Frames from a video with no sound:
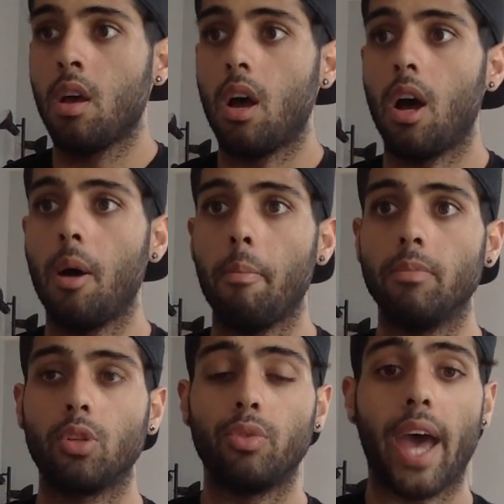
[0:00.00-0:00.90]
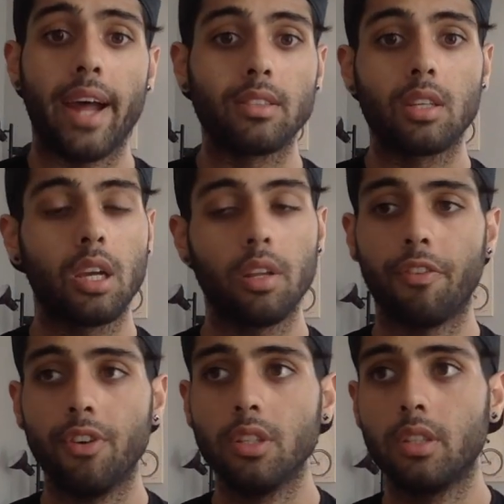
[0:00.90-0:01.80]
So that's the
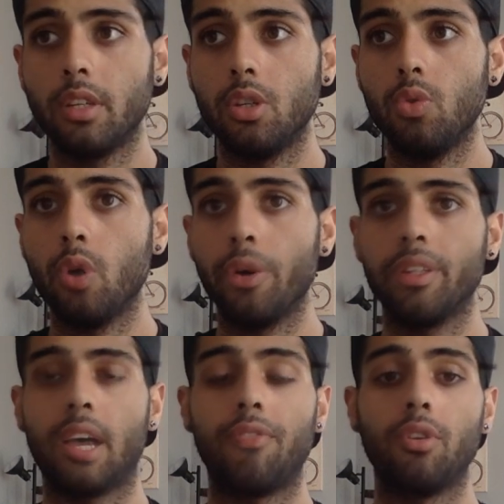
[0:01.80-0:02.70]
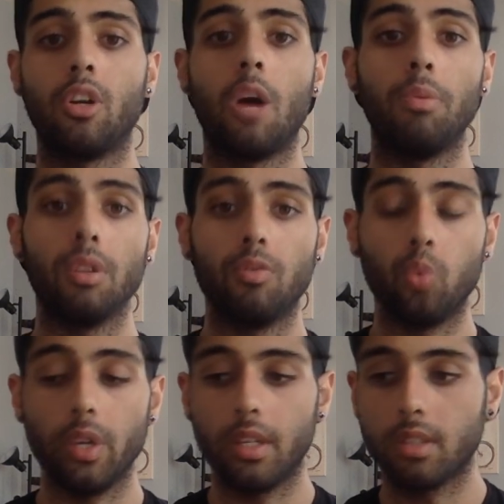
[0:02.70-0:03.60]
first thing you notice after a couple of
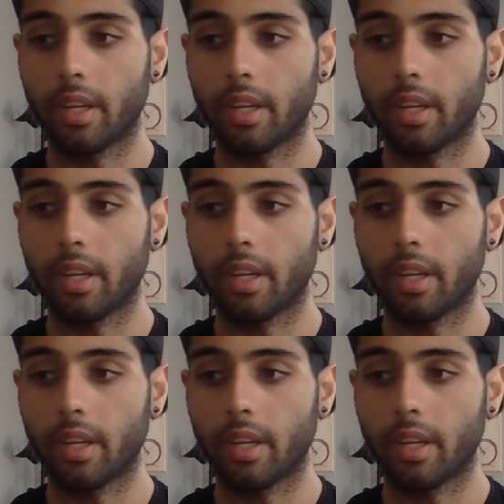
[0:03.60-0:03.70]
weeks.